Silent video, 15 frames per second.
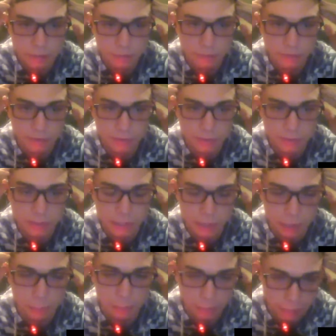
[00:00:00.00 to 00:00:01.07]
for these young
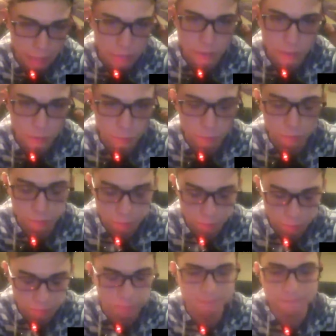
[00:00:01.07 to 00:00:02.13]
players who,
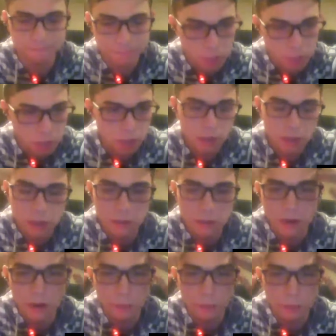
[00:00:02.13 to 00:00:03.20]

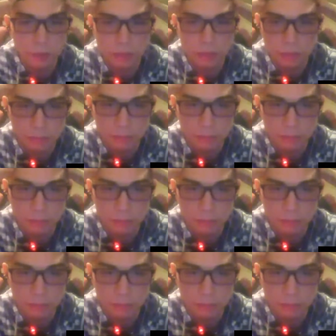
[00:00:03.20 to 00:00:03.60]
with